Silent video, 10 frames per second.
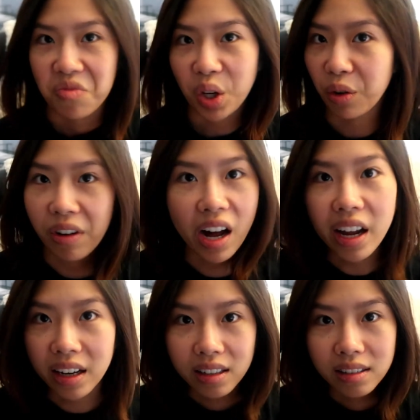you're
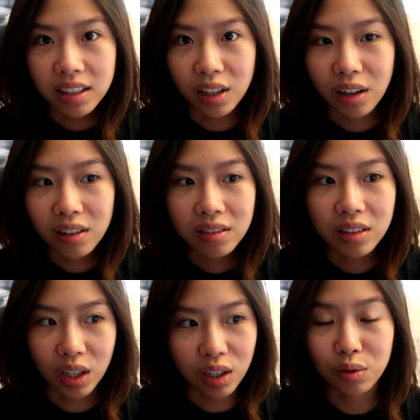fine you know
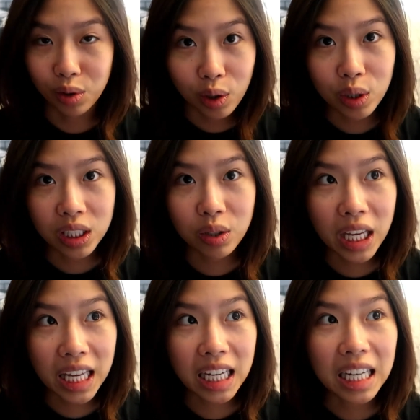you can control it you
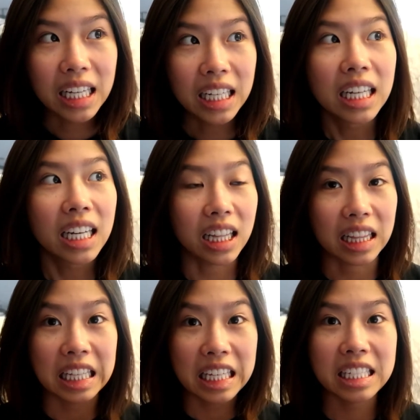can
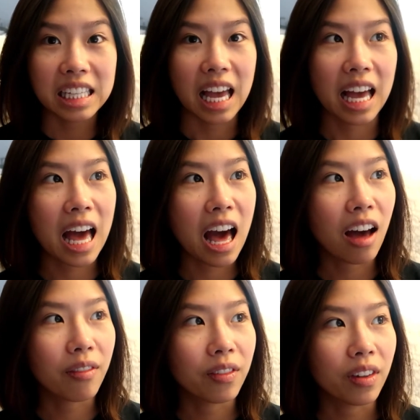at least
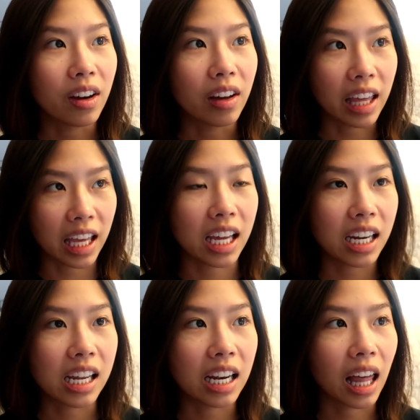have a
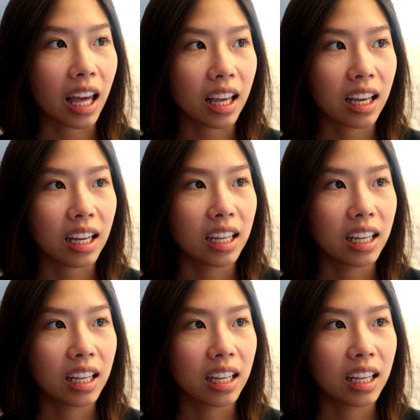hand in like